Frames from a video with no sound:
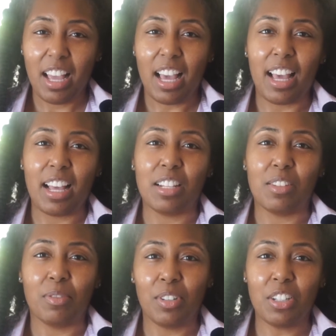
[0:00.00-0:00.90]
And
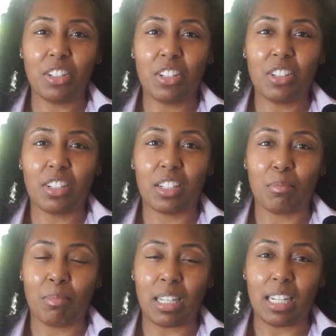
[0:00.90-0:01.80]
division
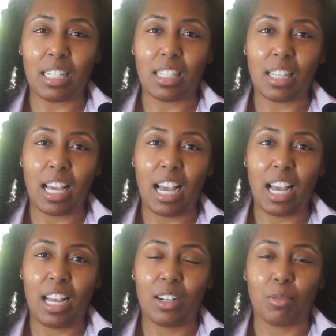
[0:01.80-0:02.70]
just means
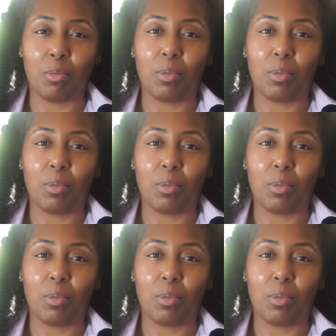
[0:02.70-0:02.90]
that